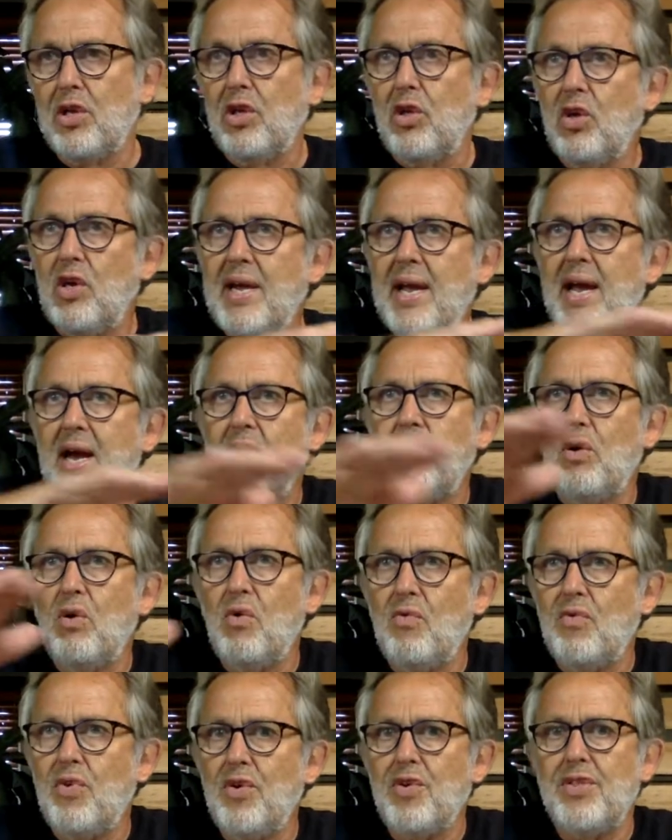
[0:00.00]
look out
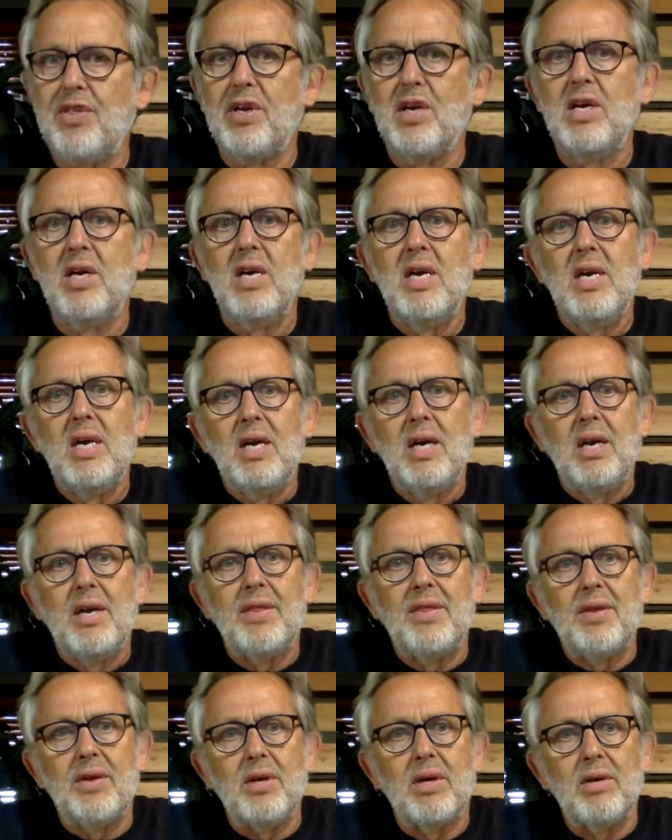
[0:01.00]
over
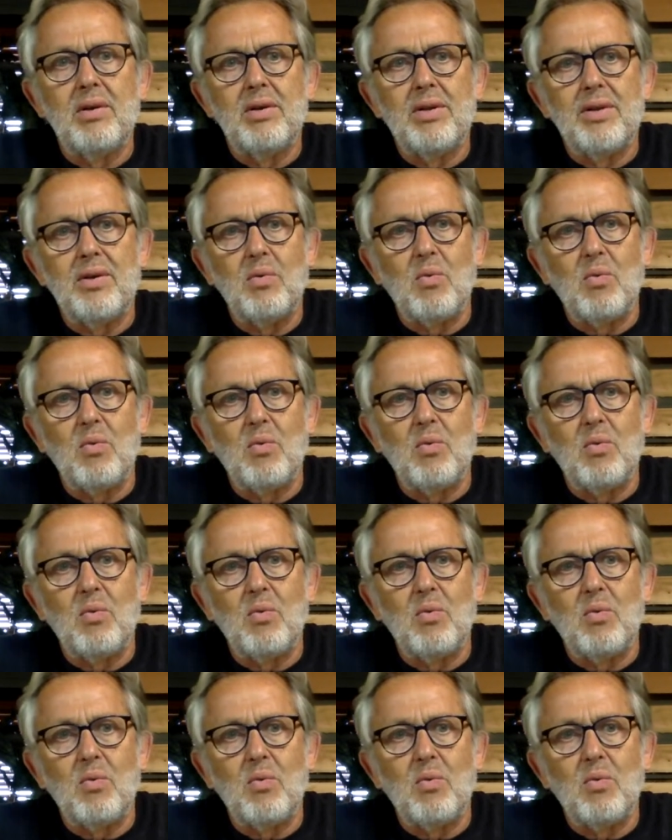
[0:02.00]
the